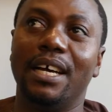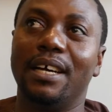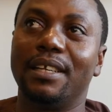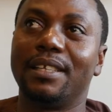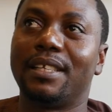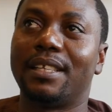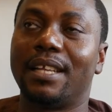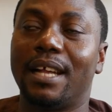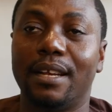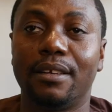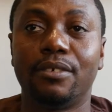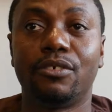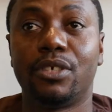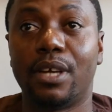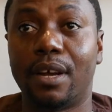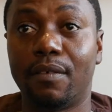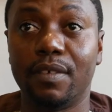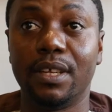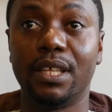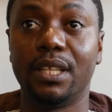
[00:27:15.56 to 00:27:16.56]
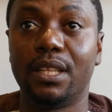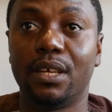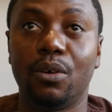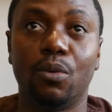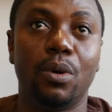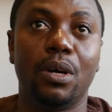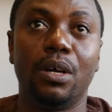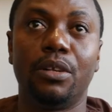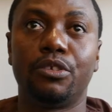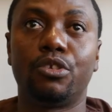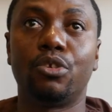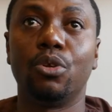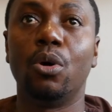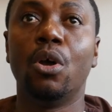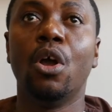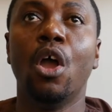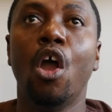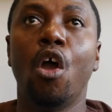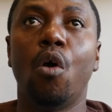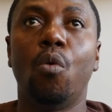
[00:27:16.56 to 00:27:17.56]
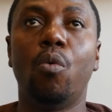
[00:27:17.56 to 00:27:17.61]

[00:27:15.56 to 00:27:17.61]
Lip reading: start traveling the world. So